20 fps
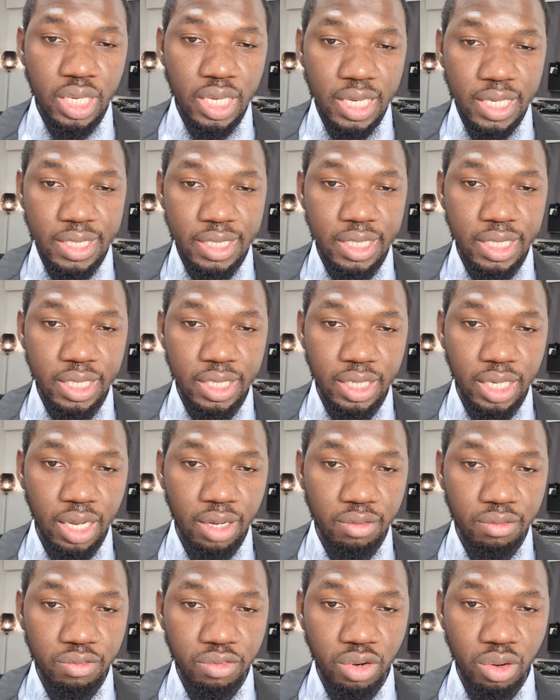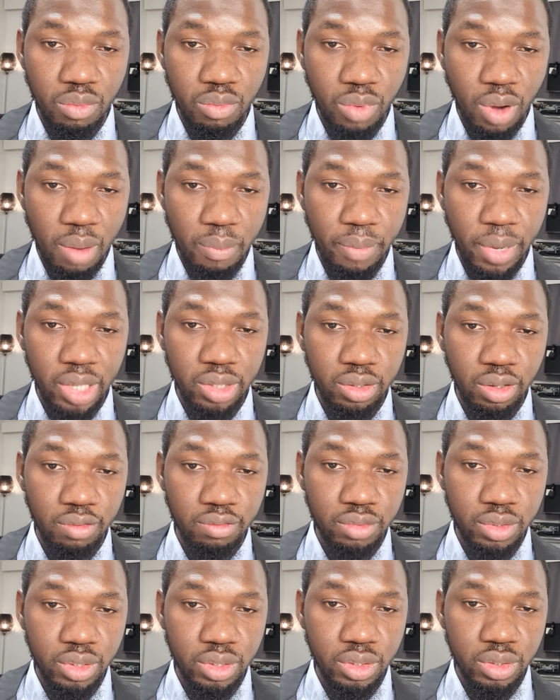a signal from one part
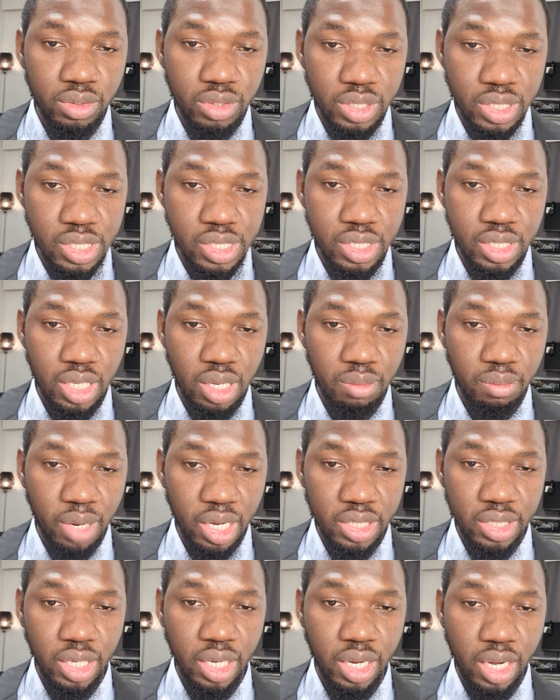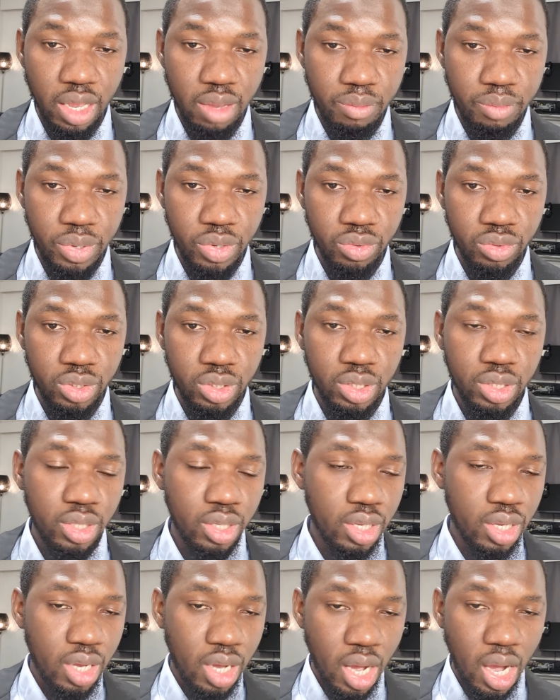of the system as an input,
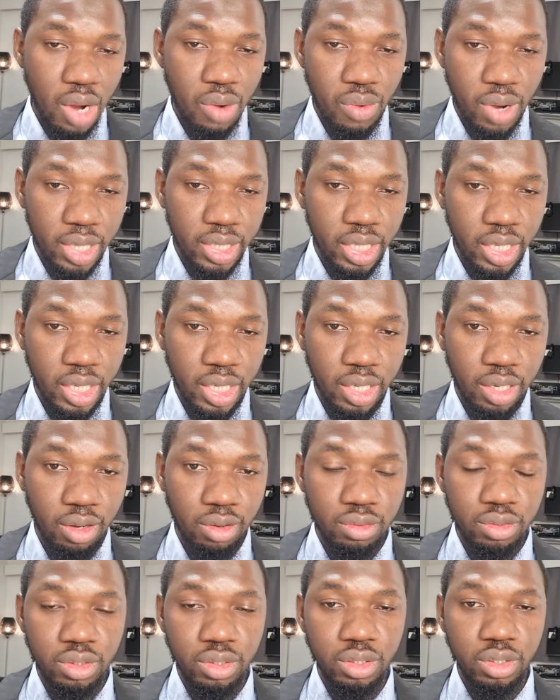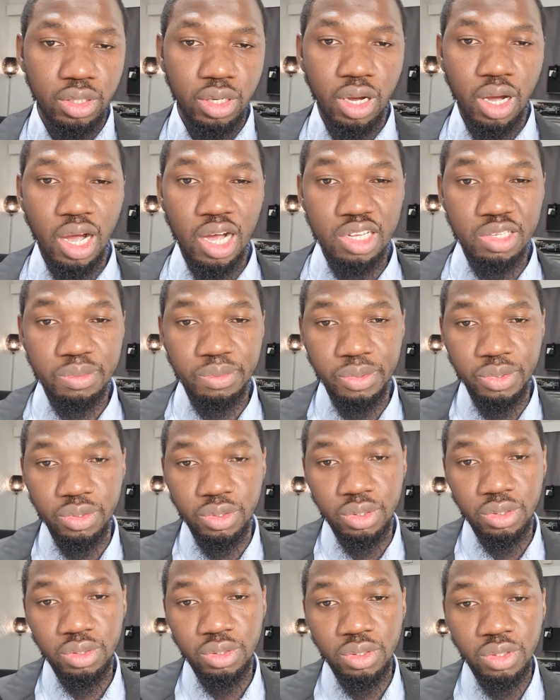and we are taking out
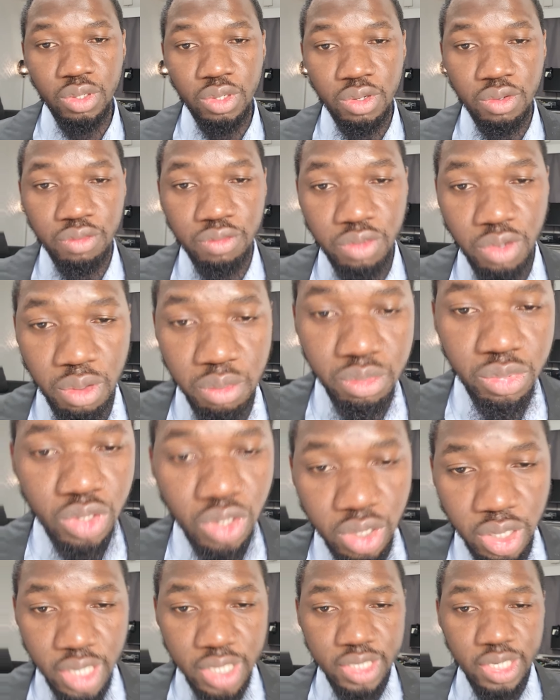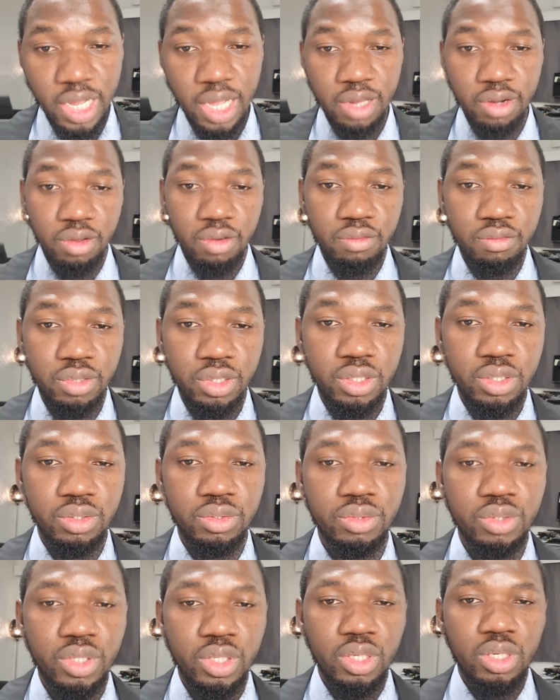output from the other side of the
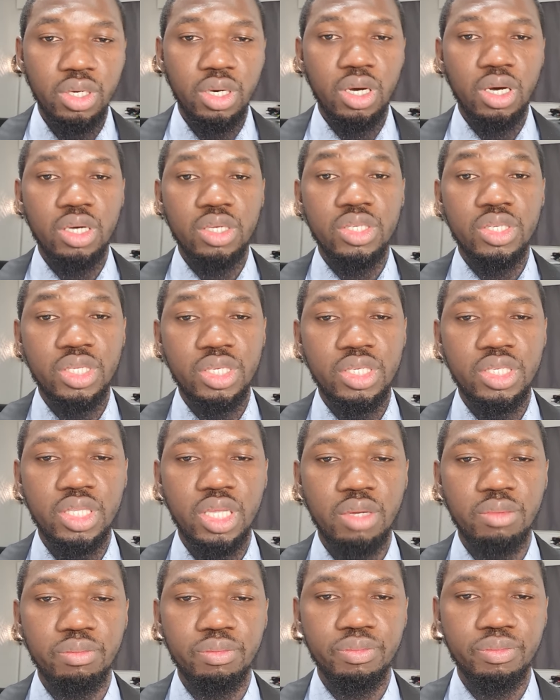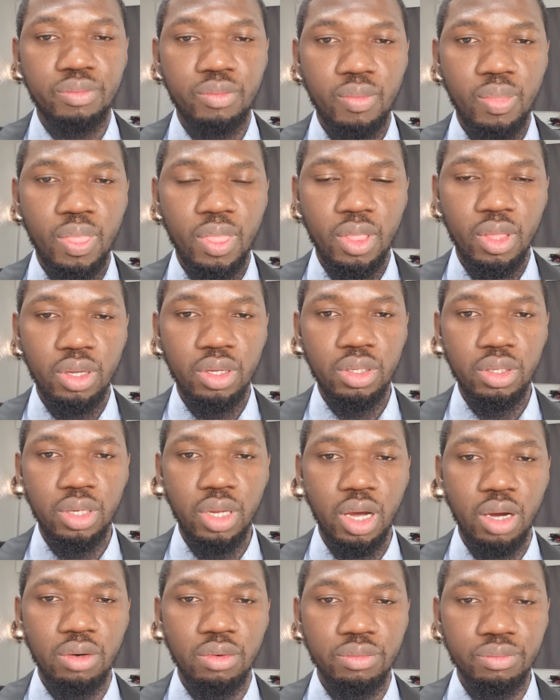system.
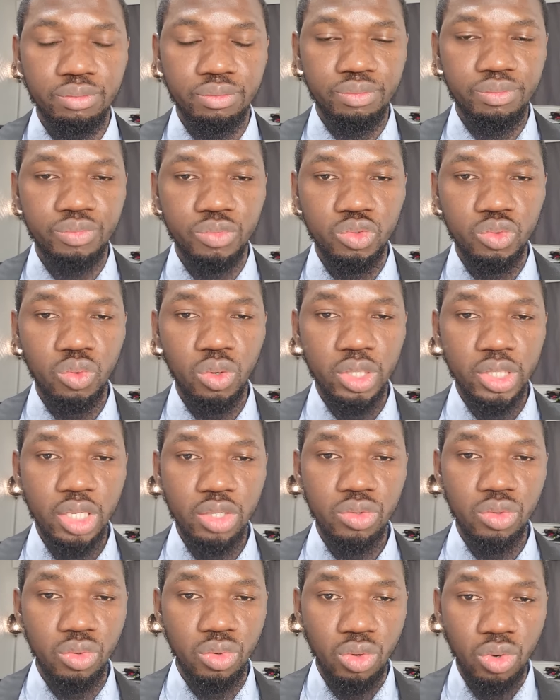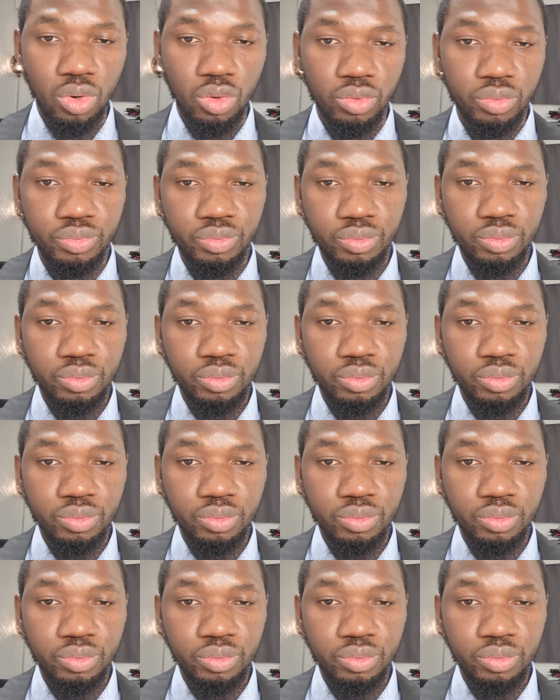Now, we wanted to know,